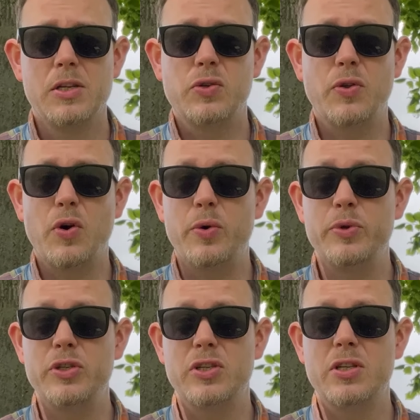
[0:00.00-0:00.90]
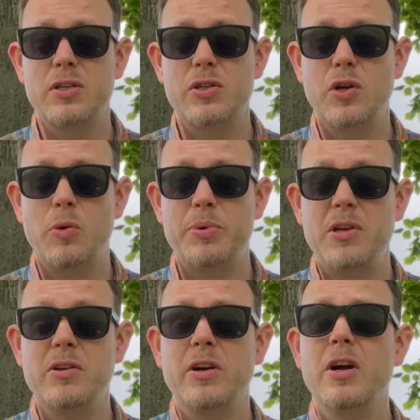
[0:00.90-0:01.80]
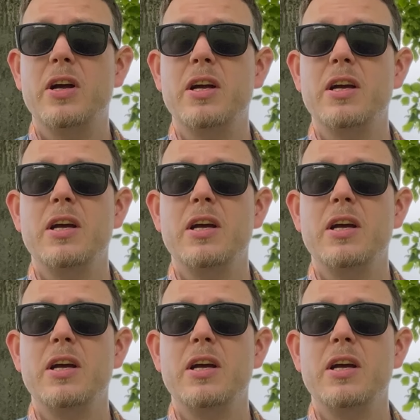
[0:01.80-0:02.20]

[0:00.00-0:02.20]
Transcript: So I thought I would just stop here.